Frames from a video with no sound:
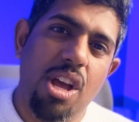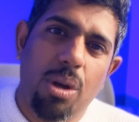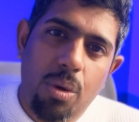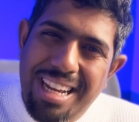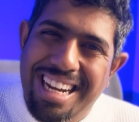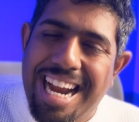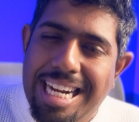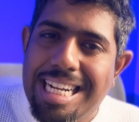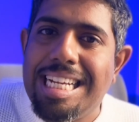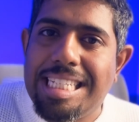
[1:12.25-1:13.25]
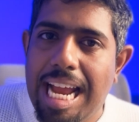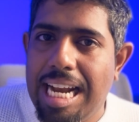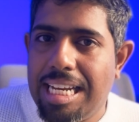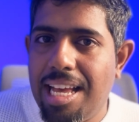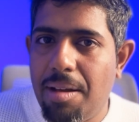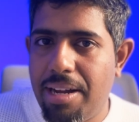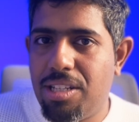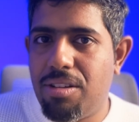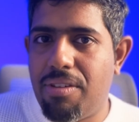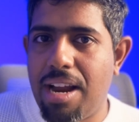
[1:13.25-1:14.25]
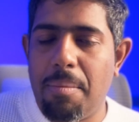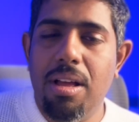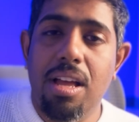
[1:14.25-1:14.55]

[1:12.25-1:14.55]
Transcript: you need at least 8 gigabytes of RAM.